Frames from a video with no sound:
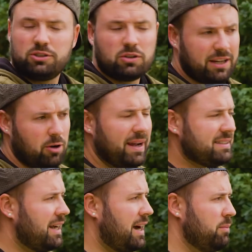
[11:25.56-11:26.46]
it took a little bit of
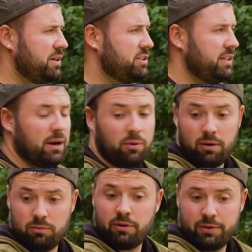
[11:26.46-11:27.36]
time, which,
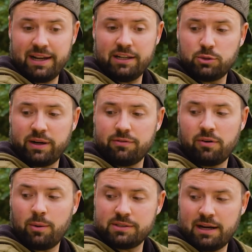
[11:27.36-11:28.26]
we're only hitting
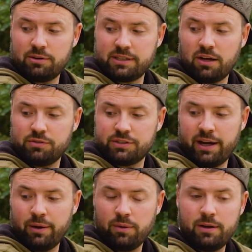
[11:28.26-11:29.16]
24 hours now ourselves,
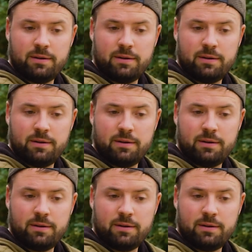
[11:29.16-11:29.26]
so